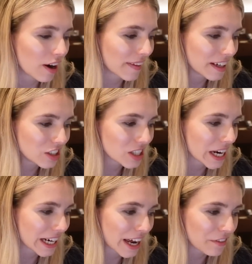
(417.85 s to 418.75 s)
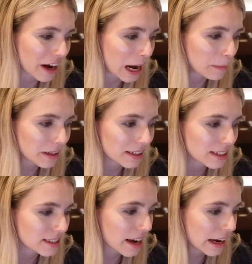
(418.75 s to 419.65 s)
and they just like never happened in
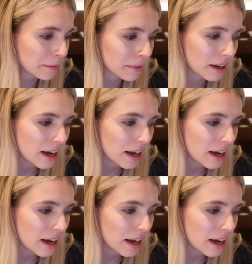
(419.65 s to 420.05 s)
this game.